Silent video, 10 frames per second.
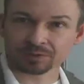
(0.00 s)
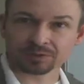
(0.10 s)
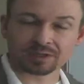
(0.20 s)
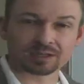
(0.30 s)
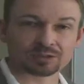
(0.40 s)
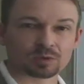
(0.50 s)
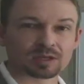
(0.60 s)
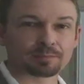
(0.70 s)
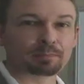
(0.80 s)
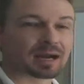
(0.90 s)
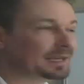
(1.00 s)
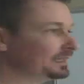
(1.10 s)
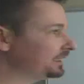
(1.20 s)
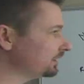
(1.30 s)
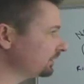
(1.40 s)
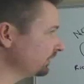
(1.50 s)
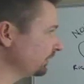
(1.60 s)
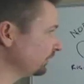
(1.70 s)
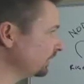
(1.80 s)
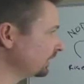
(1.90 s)
Okay, so we're combining the
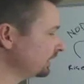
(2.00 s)
two.